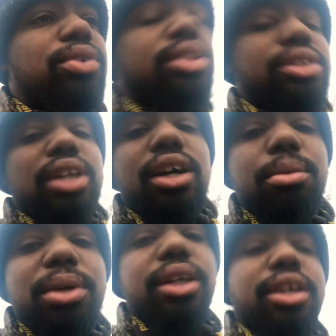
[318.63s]
was out
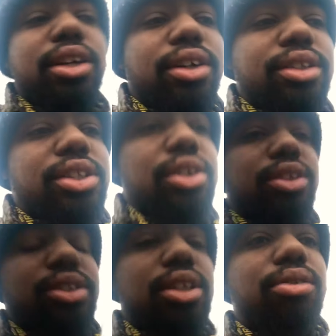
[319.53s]
of my character
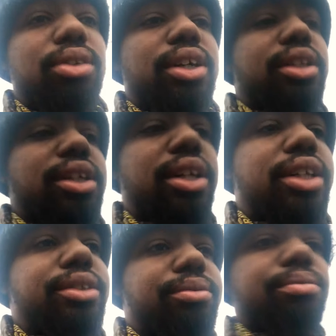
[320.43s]
and stuff like that.